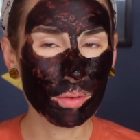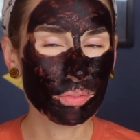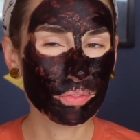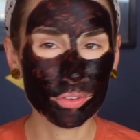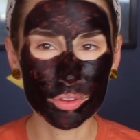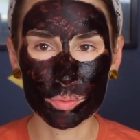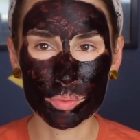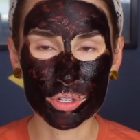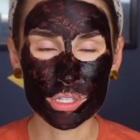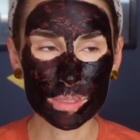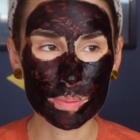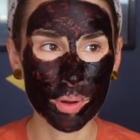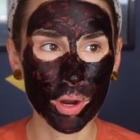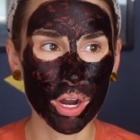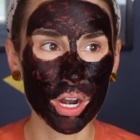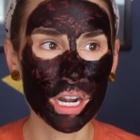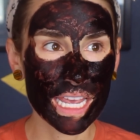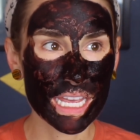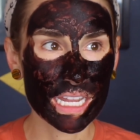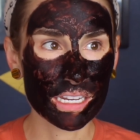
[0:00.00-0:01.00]
for the most
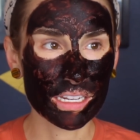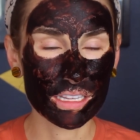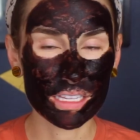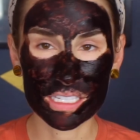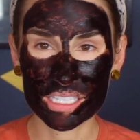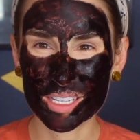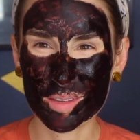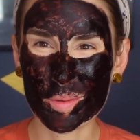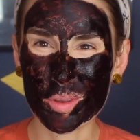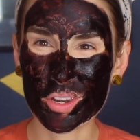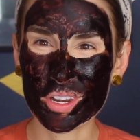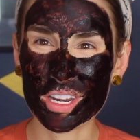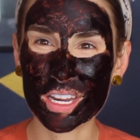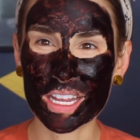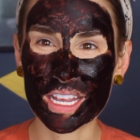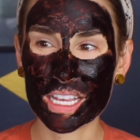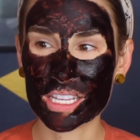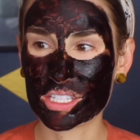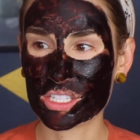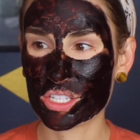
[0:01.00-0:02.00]
part in this
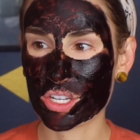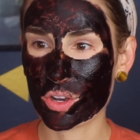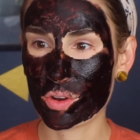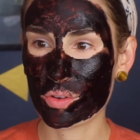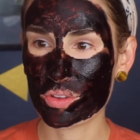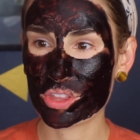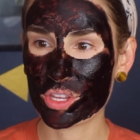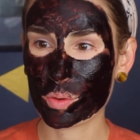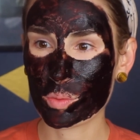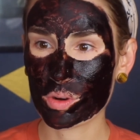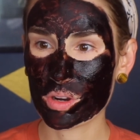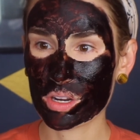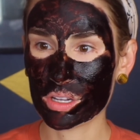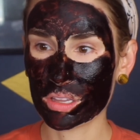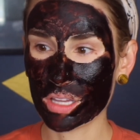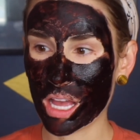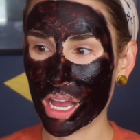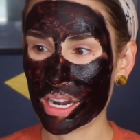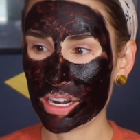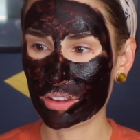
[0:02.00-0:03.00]
community. And so there were a
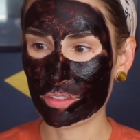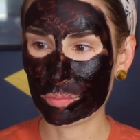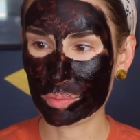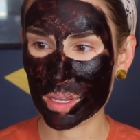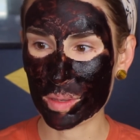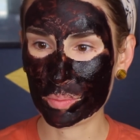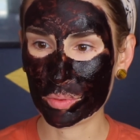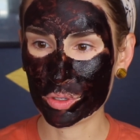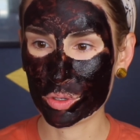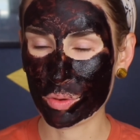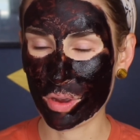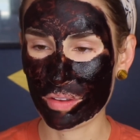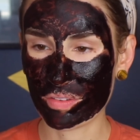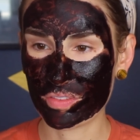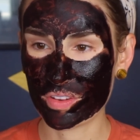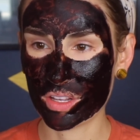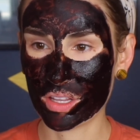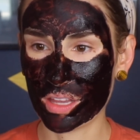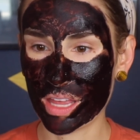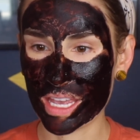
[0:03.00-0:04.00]
lot of people who I
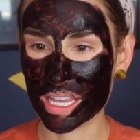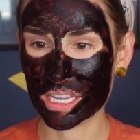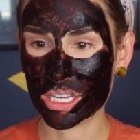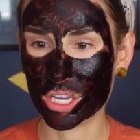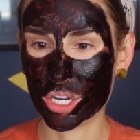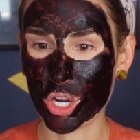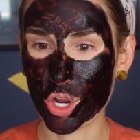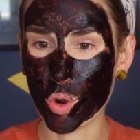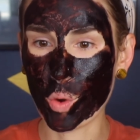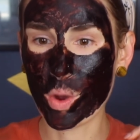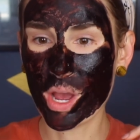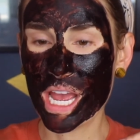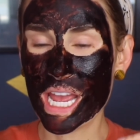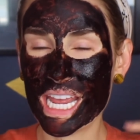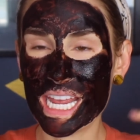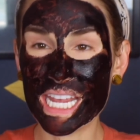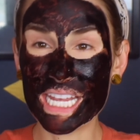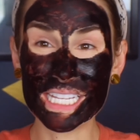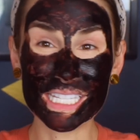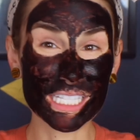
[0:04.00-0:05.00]
feel like, you know,
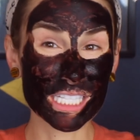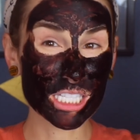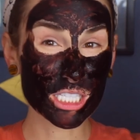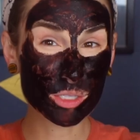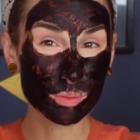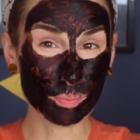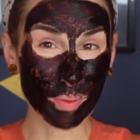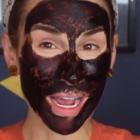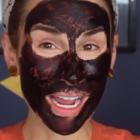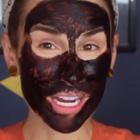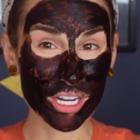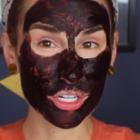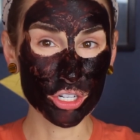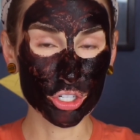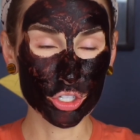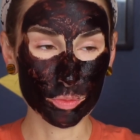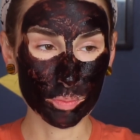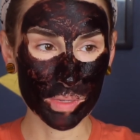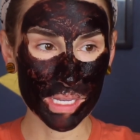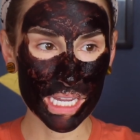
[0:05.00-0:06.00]

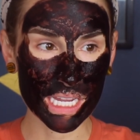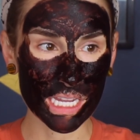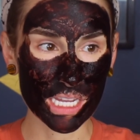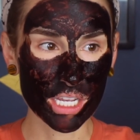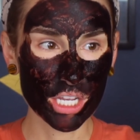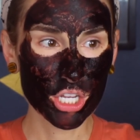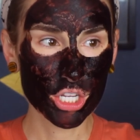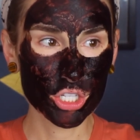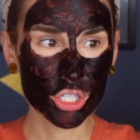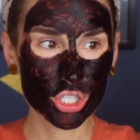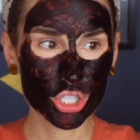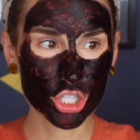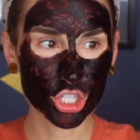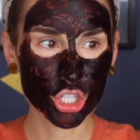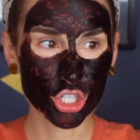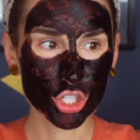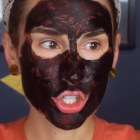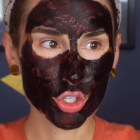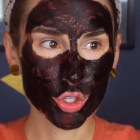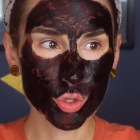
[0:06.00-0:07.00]
inspired me
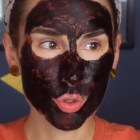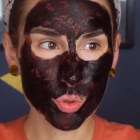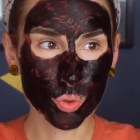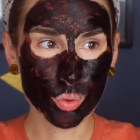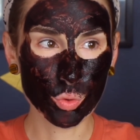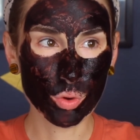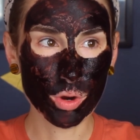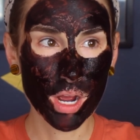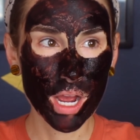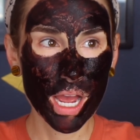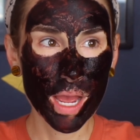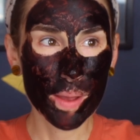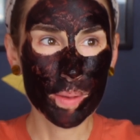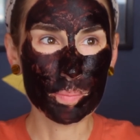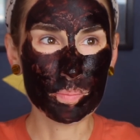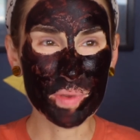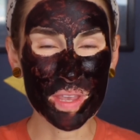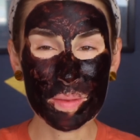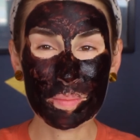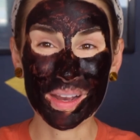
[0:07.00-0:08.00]
to
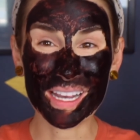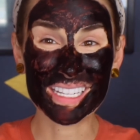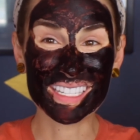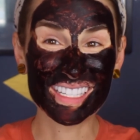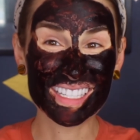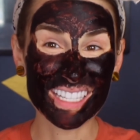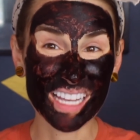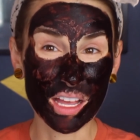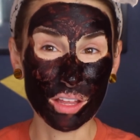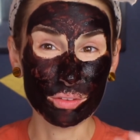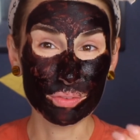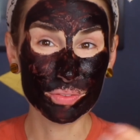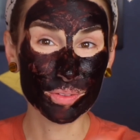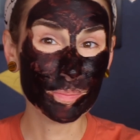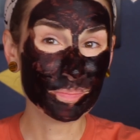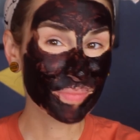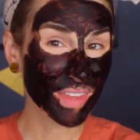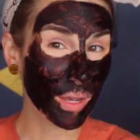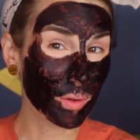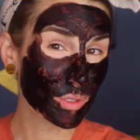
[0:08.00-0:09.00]
be myself.
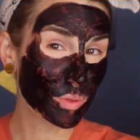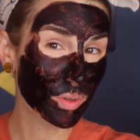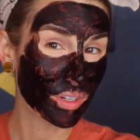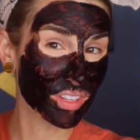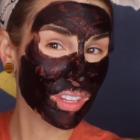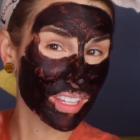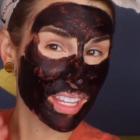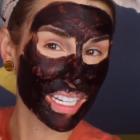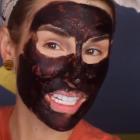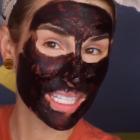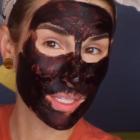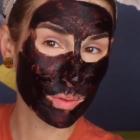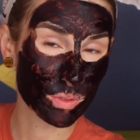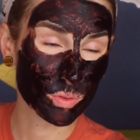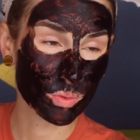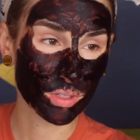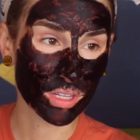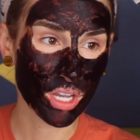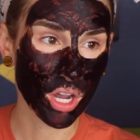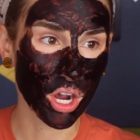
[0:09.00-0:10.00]
That was one of the things that
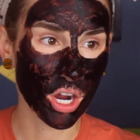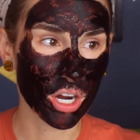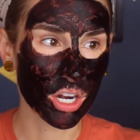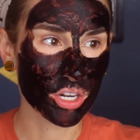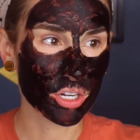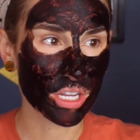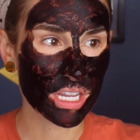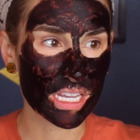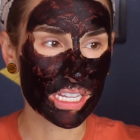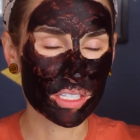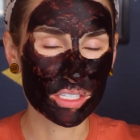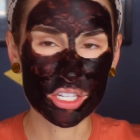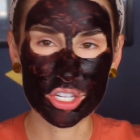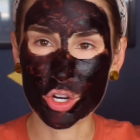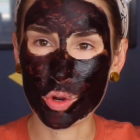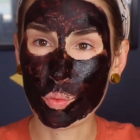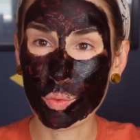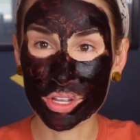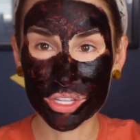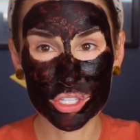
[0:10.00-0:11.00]
was really hard is, you
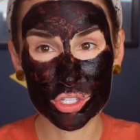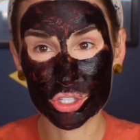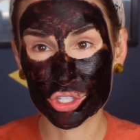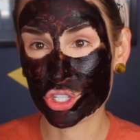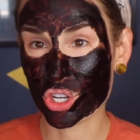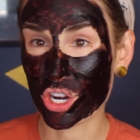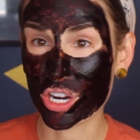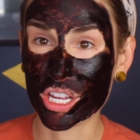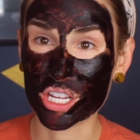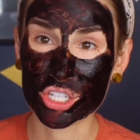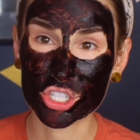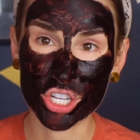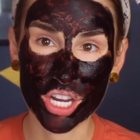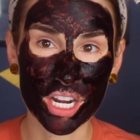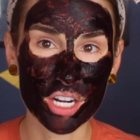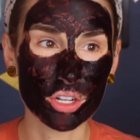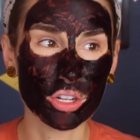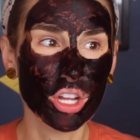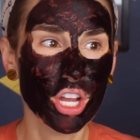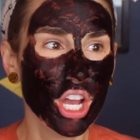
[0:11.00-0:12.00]
know, once you're starting a
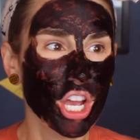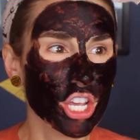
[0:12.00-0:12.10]
channel,